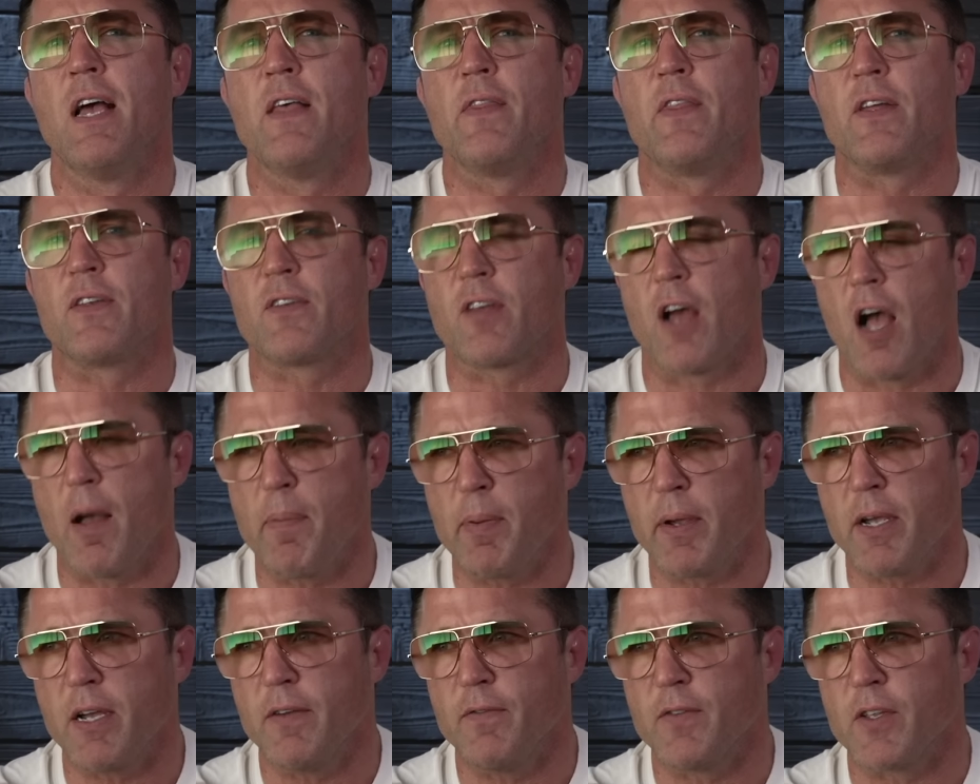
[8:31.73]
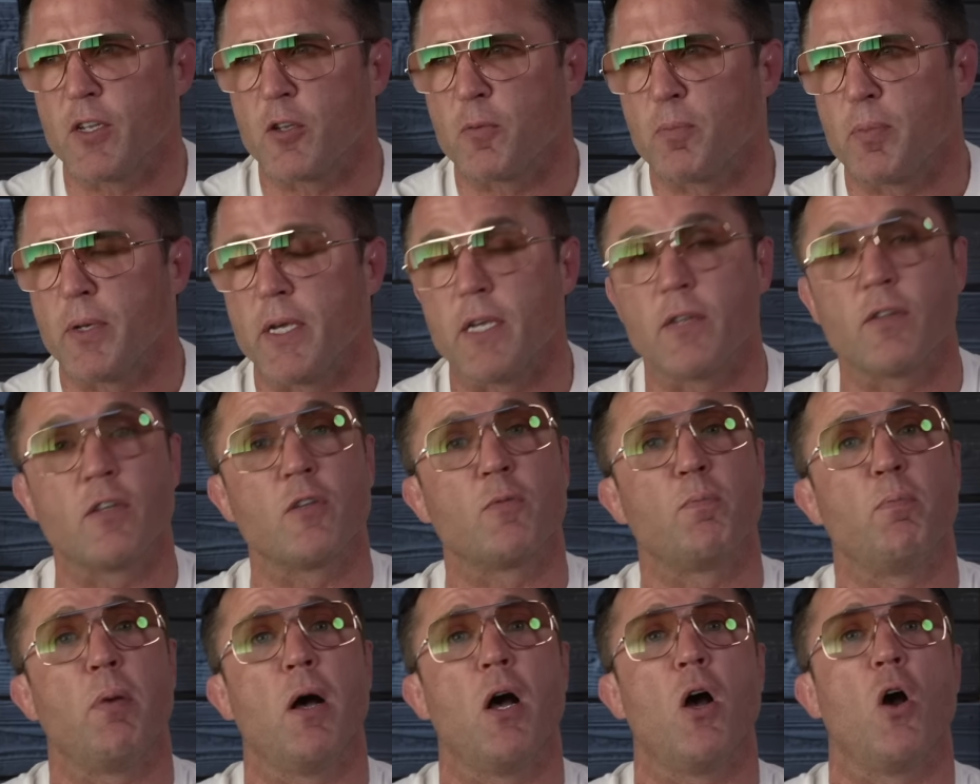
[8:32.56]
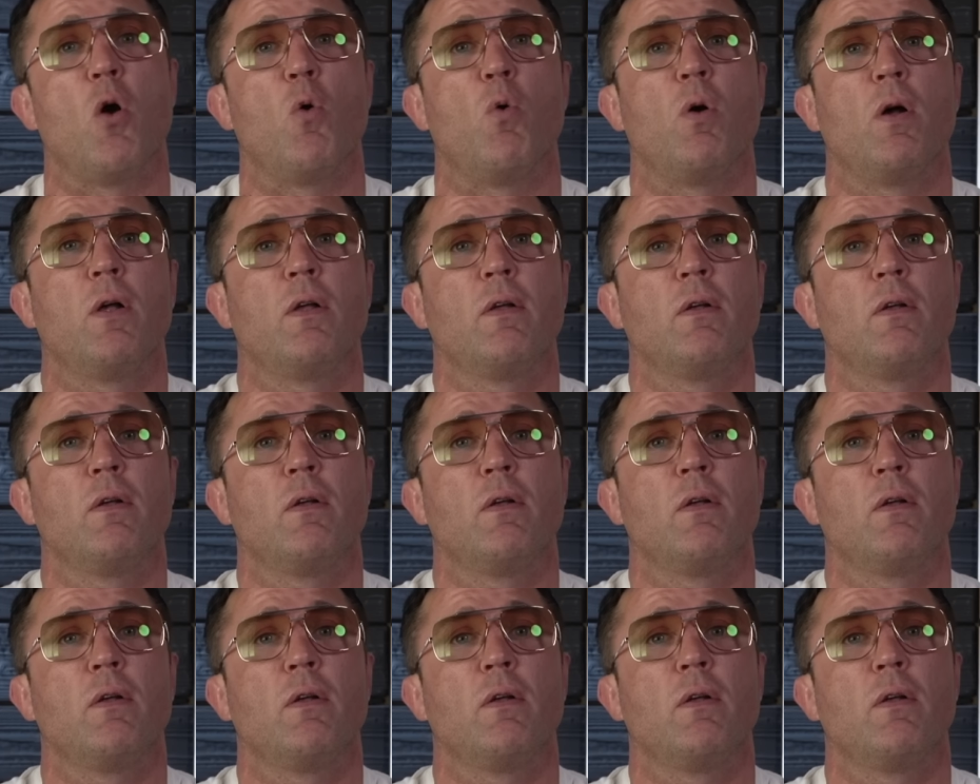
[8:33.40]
The topic of this piece is Bo.